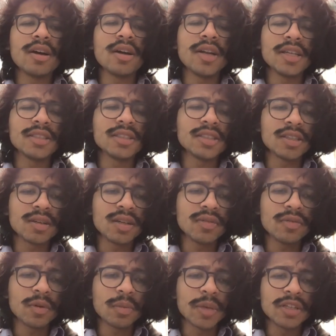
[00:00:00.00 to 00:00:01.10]
necessary
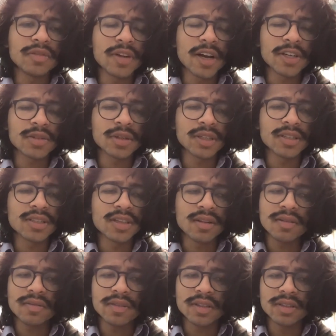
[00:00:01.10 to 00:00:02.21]
for manufacturing
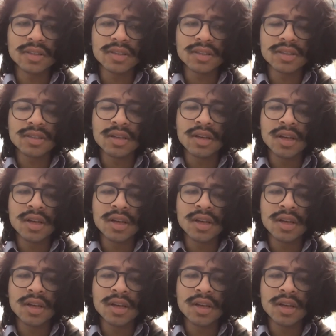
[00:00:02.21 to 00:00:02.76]
itself is